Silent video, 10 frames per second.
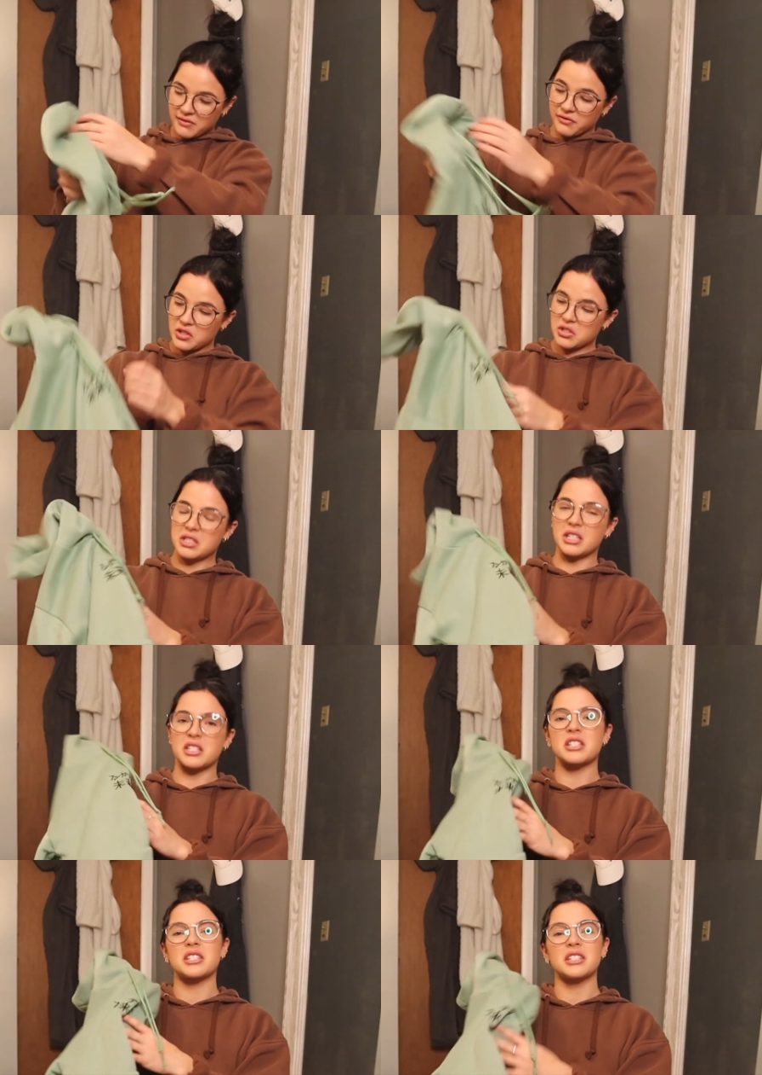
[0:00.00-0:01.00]
it feels
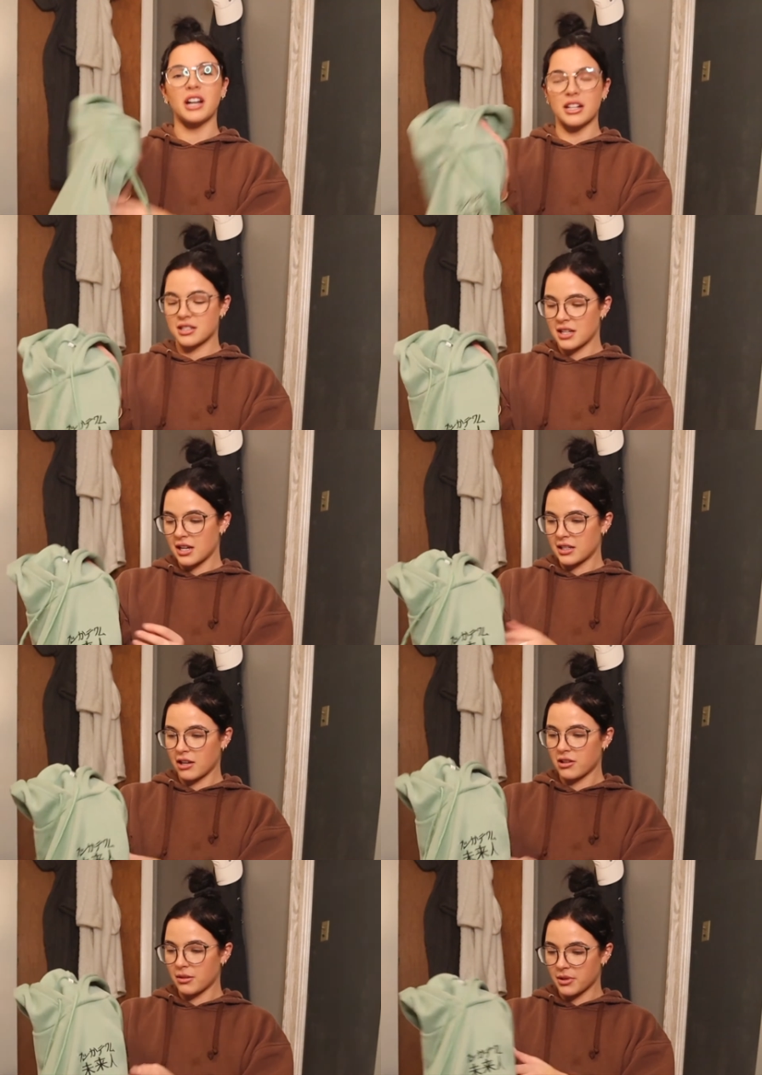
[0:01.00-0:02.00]
disgusting
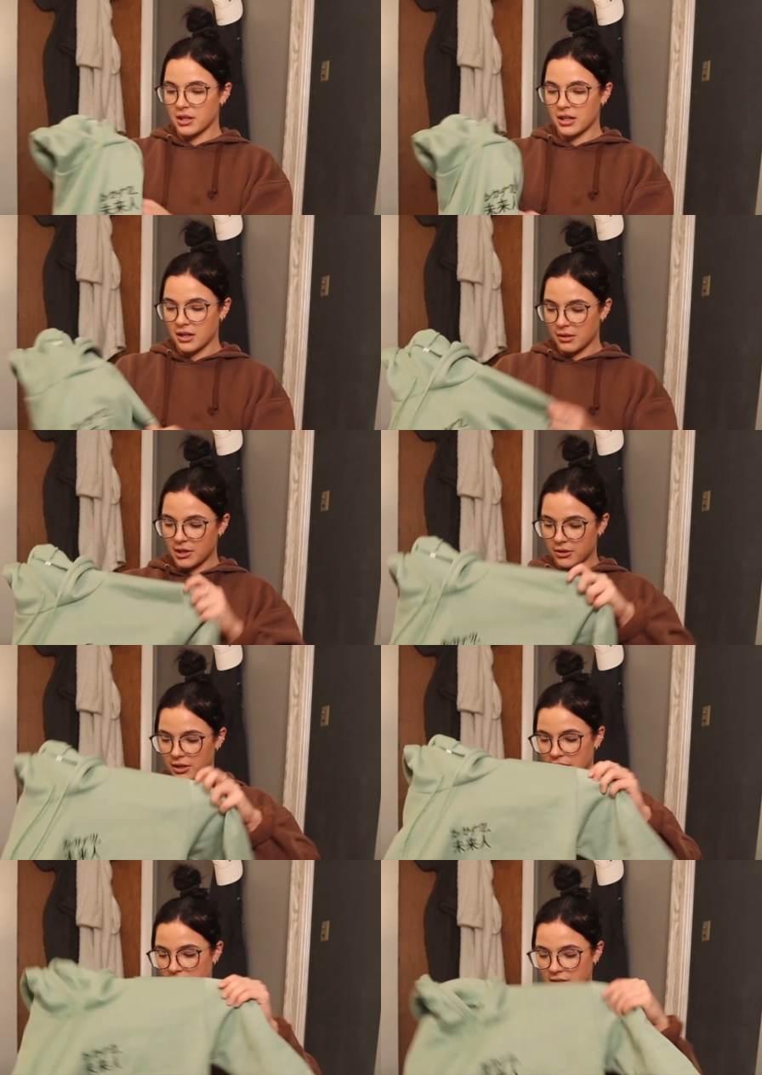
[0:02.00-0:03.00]
now that I'm thinking about it.